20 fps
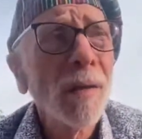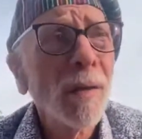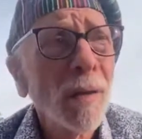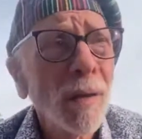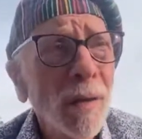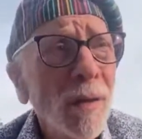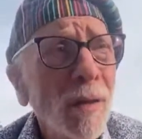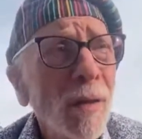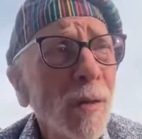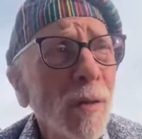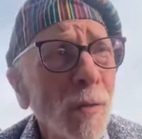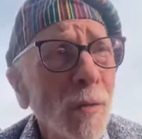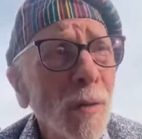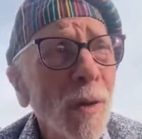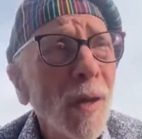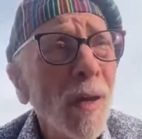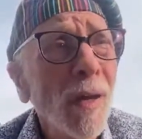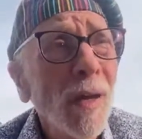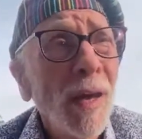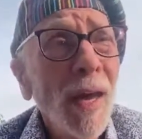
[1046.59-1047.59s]
you
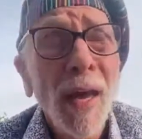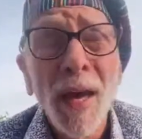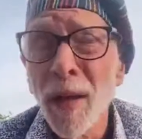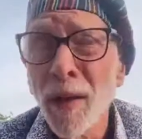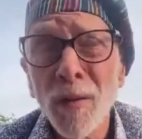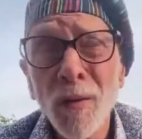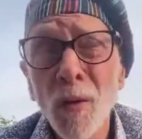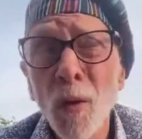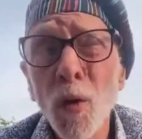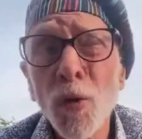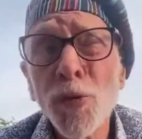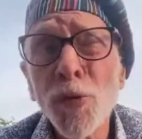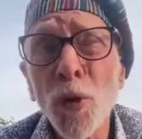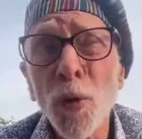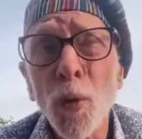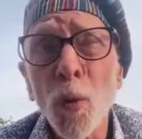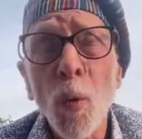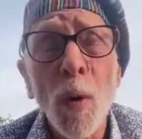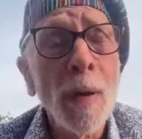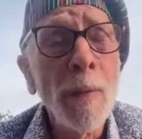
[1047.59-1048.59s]
know, and
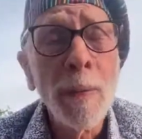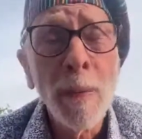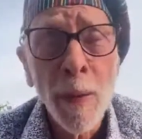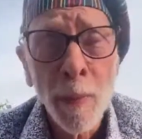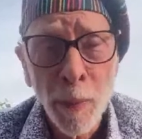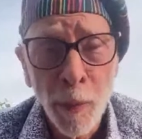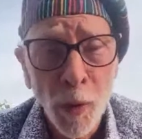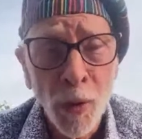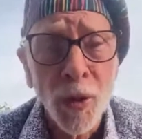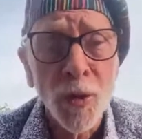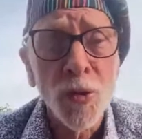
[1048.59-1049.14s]
also the way people